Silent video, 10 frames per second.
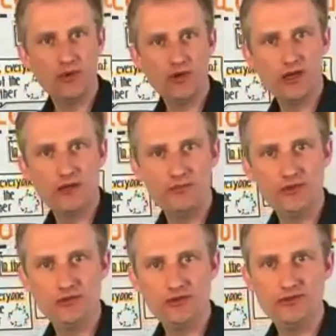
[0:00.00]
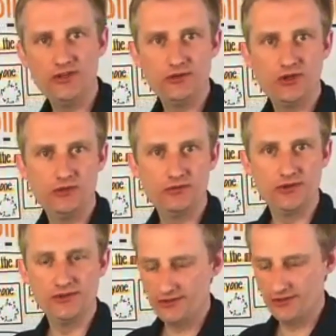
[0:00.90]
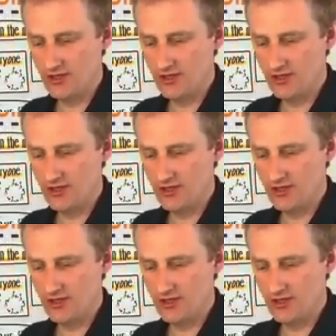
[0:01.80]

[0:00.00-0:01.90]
the video conference,